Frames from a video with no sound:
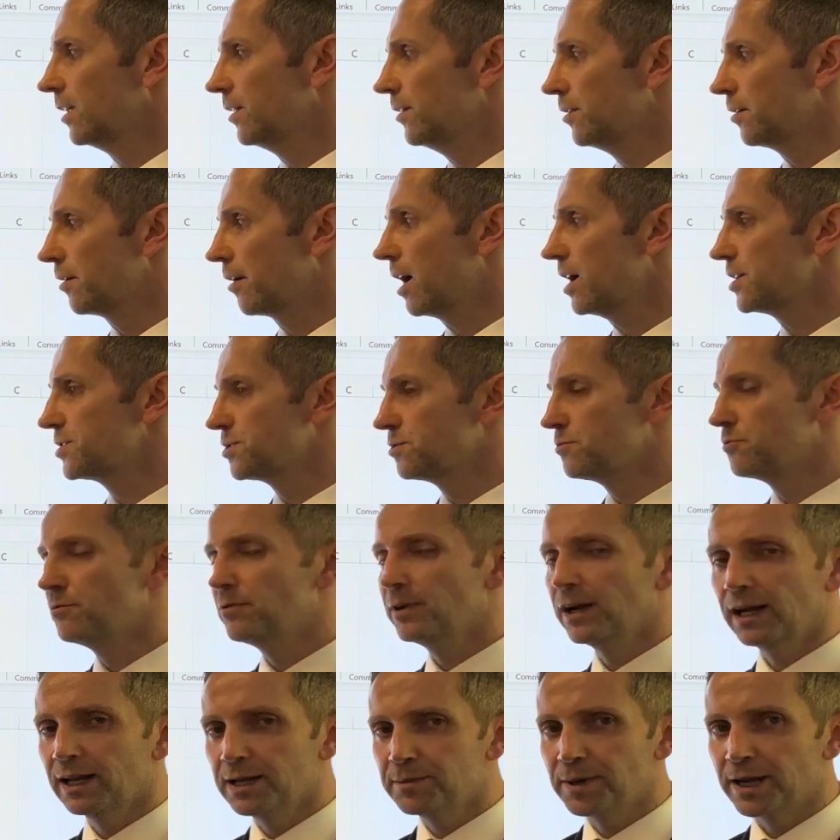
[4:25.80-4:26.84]
there hasn't
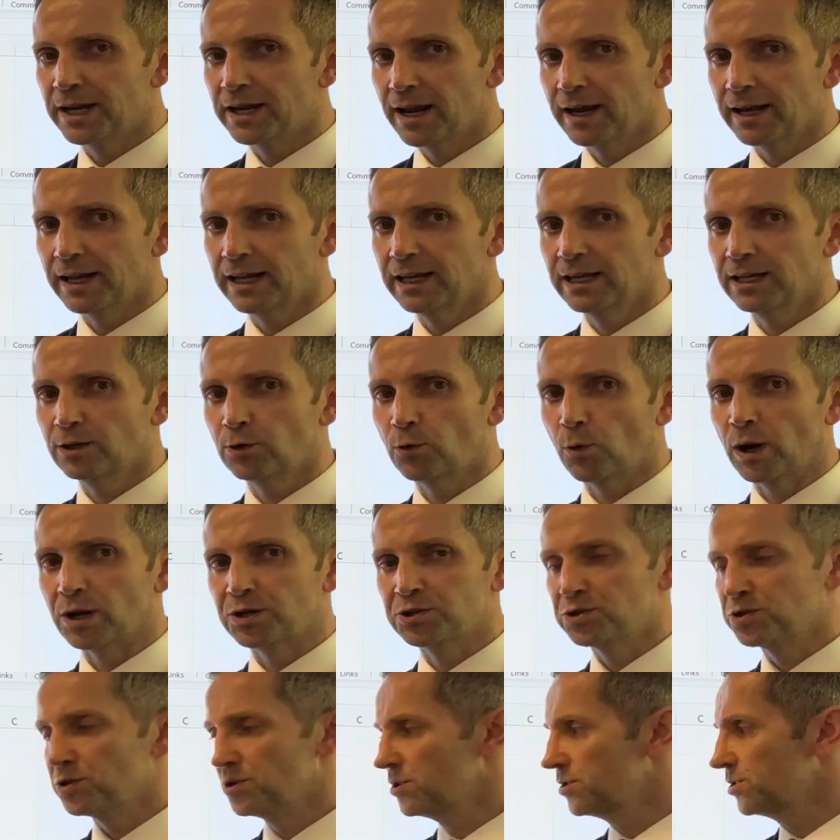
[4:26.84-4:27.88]
really been any
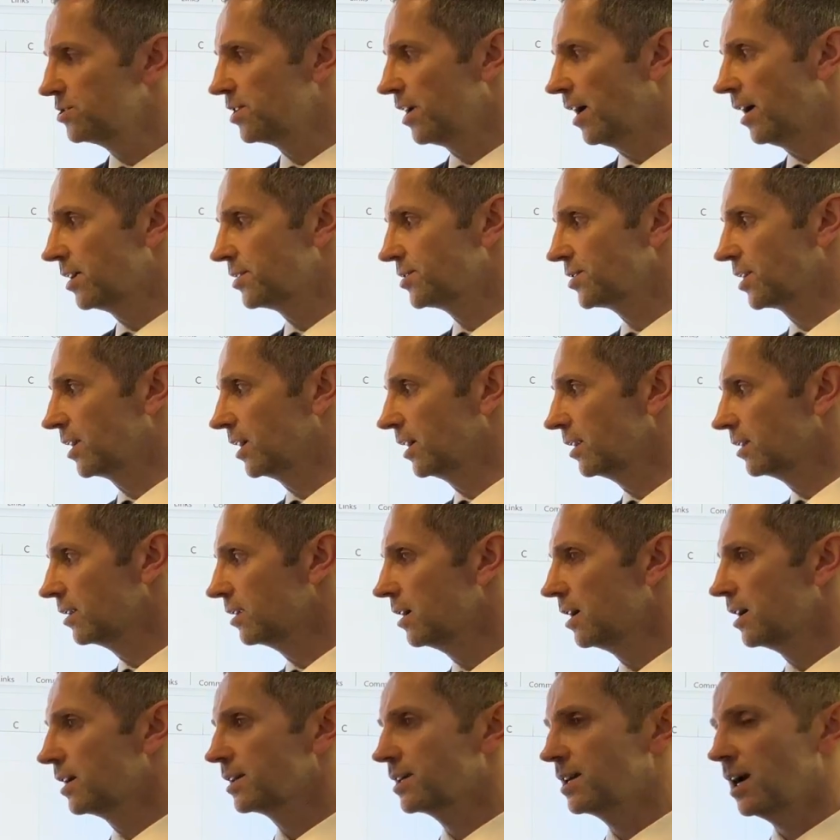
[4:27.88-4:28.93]
questions asking
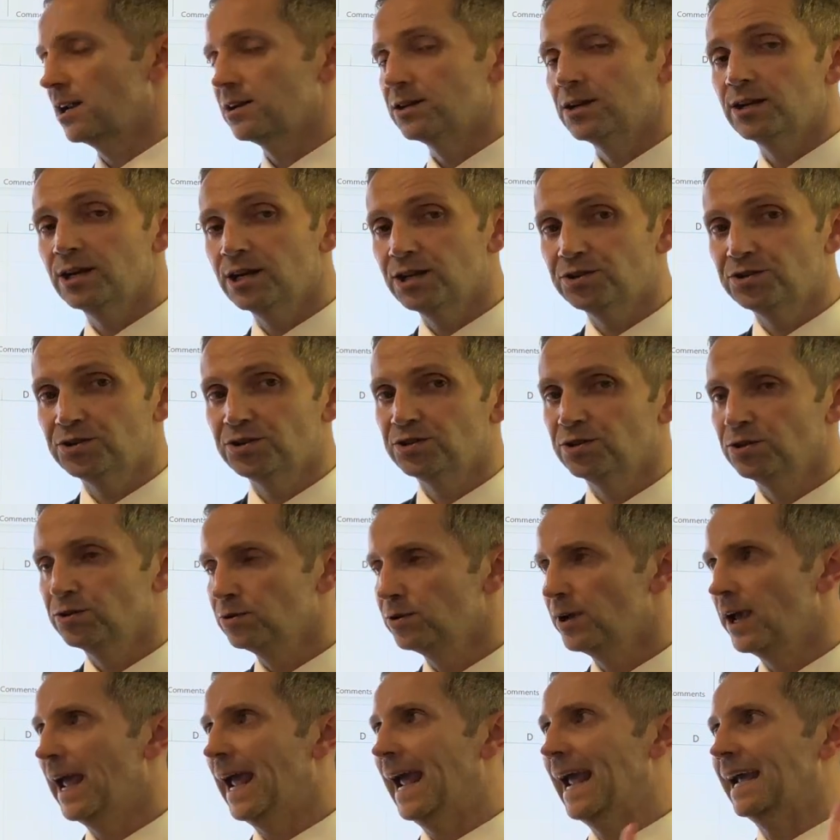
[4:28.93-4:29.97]
candidates
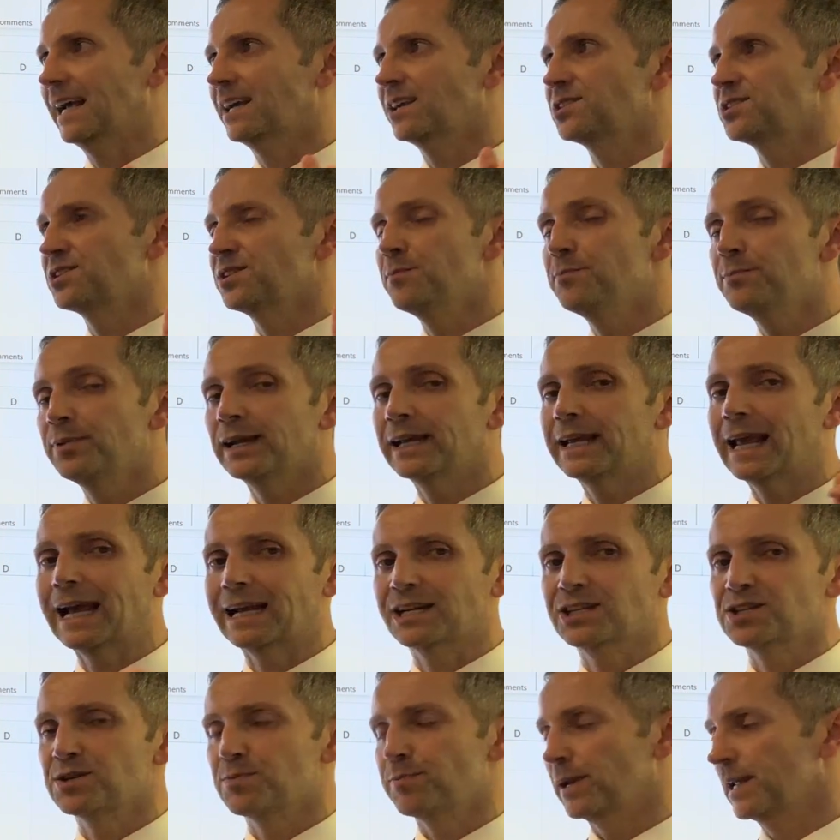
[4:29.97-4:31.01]
to simply
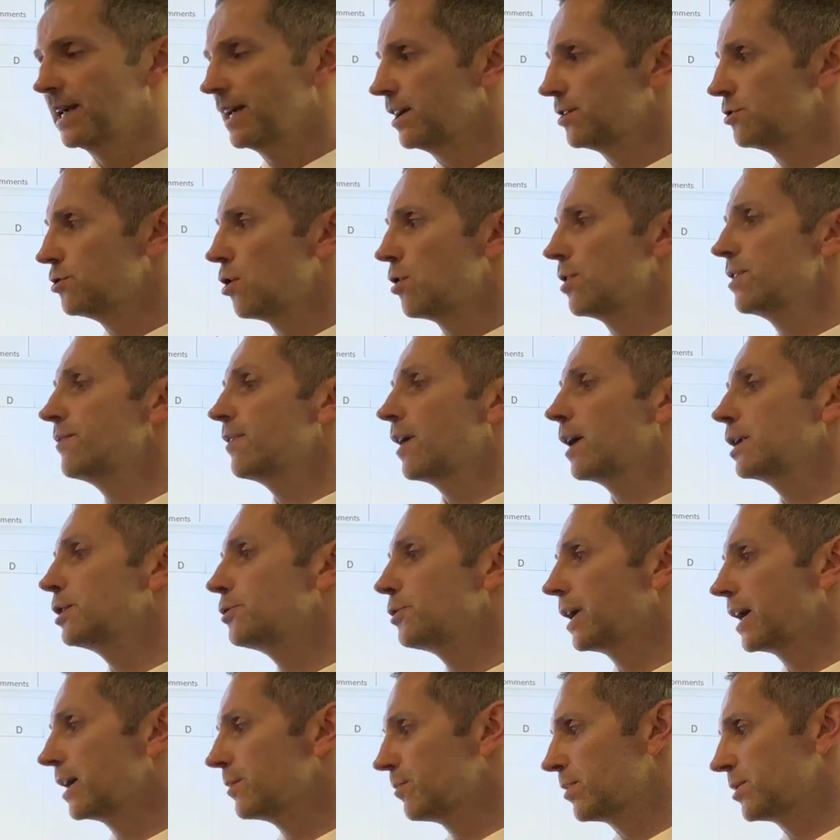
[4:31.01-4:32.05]
explain, not
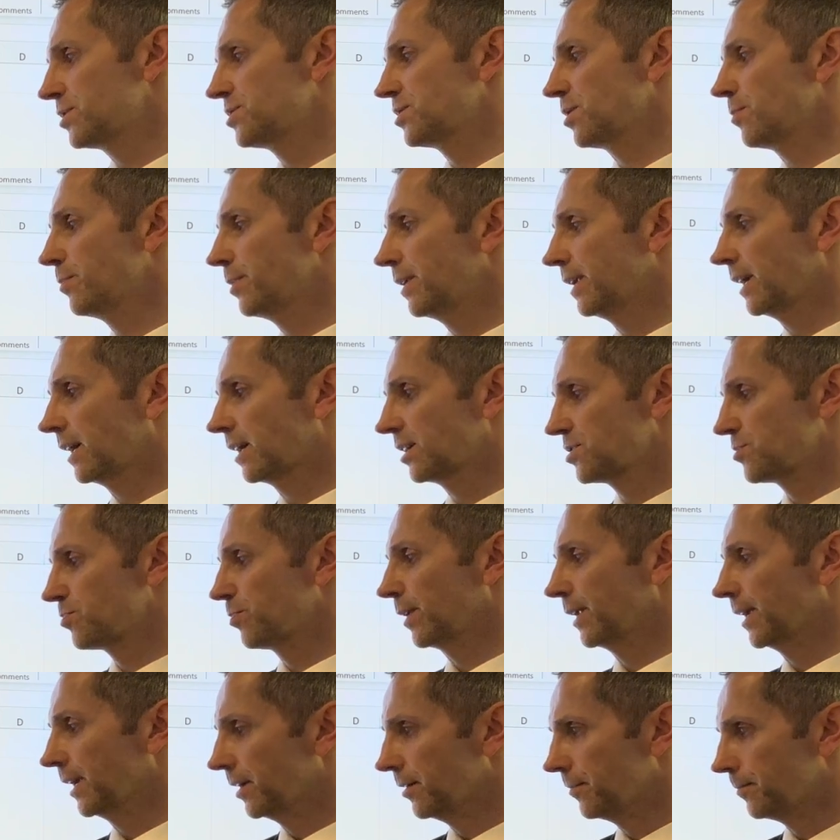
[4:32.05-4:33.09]
evaluate, but simply
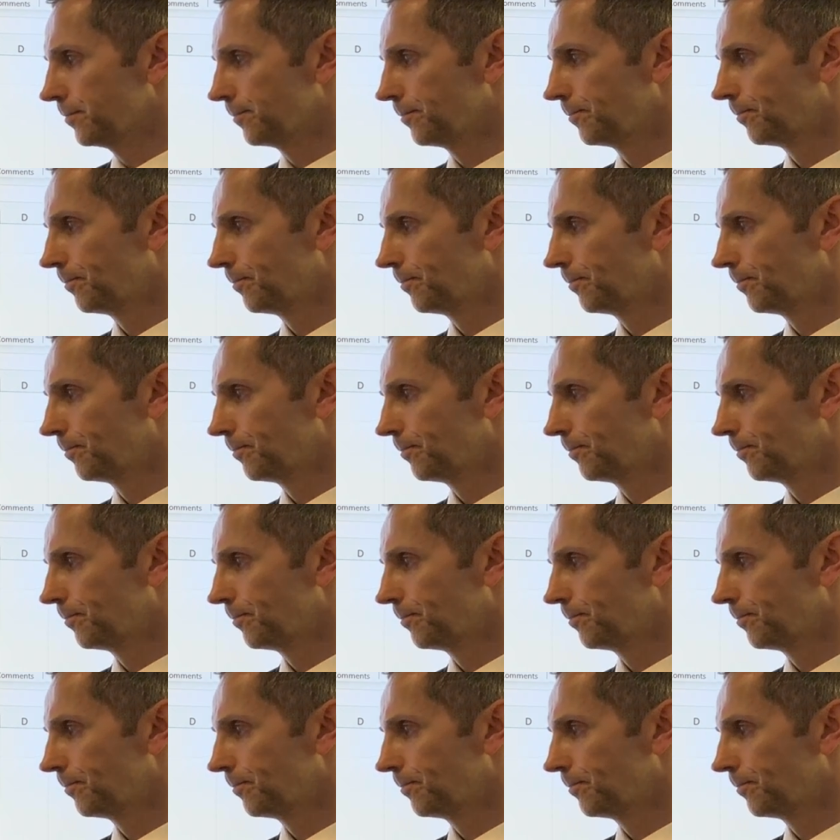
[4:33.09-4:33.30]
explain.